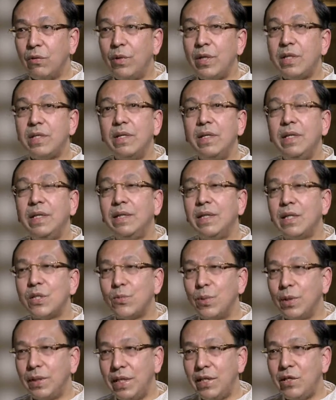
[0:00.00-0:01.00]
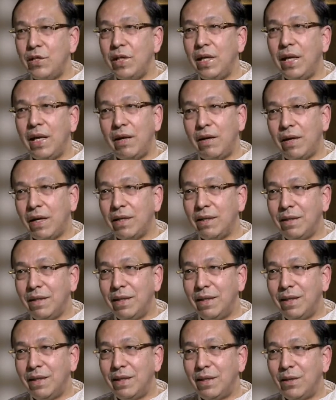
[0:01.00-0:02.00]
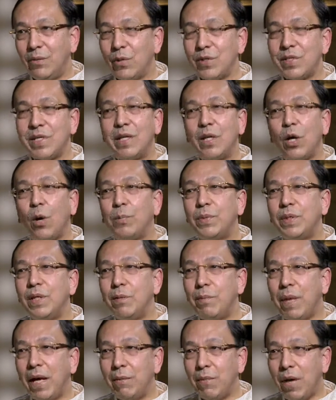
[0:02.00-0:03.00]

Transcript: written in the Swadeshi era was adopted by